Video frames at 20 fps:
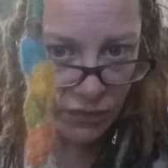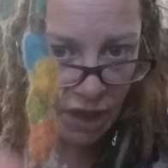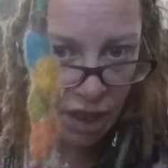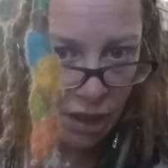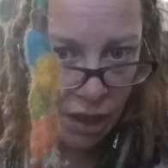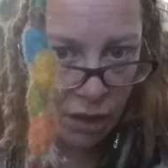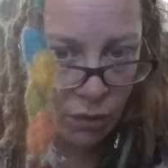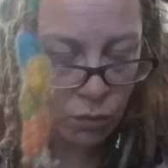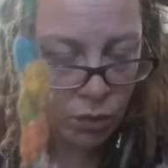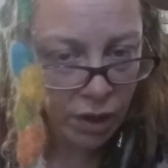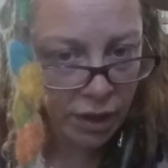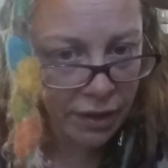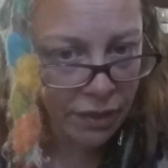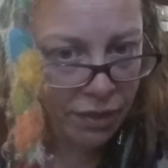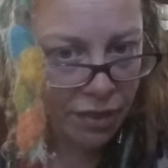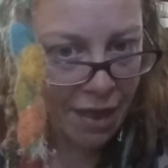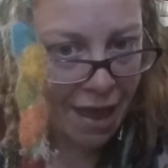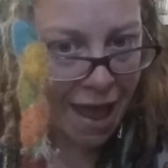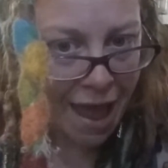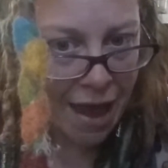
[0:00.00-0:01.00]
And I wanted
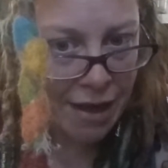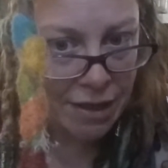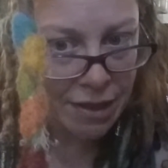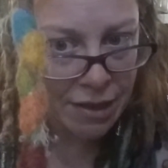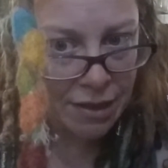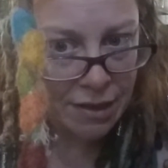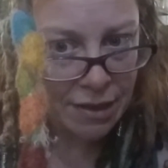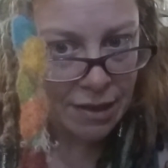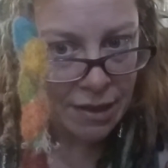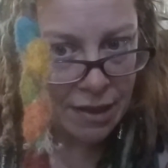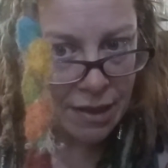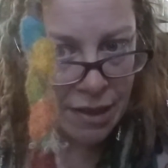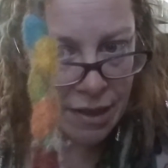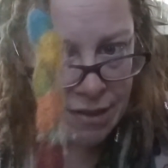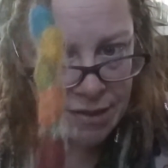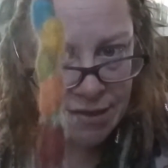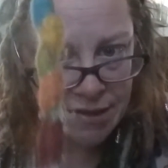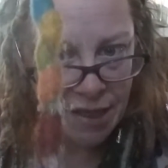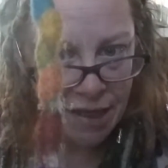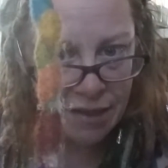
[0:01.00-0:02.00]
that
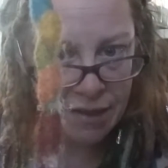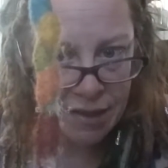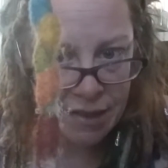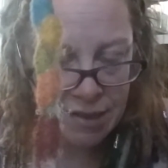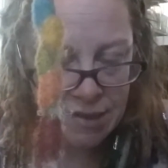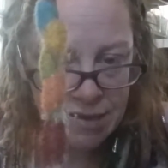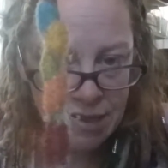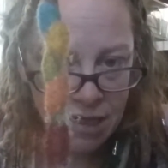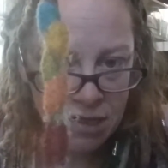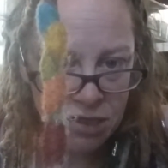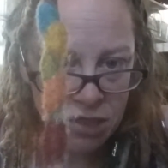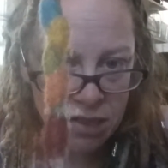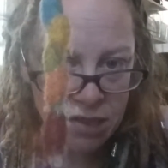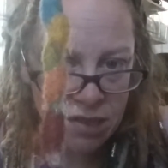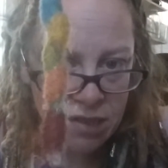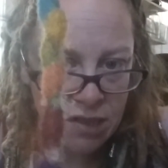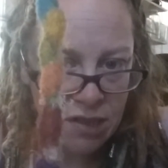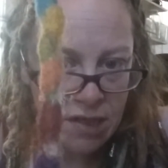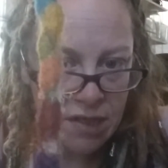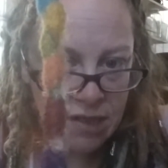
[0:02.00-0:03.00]
instead of the
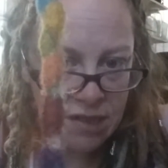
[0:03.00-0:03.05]
extensions.